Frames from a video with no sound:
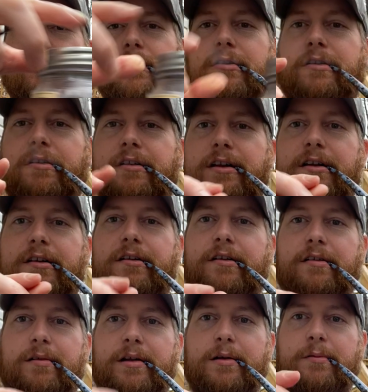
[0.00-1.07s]
just like you
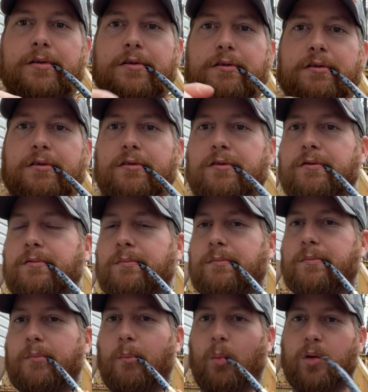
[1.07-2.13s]
know, like one of those little
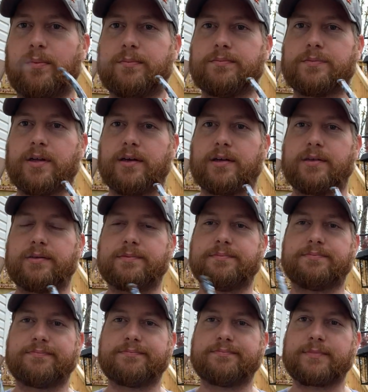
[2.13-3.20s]
uh,
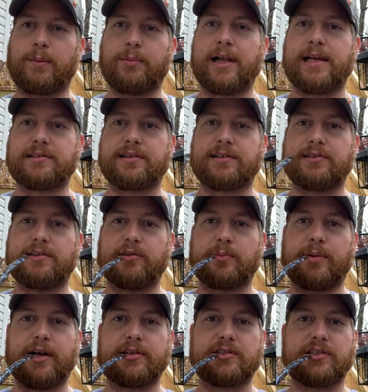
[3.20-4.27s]
plastic sealed
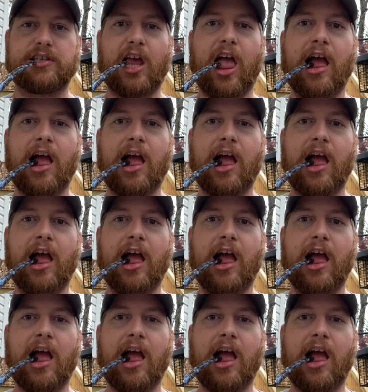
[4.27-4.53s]
pouches.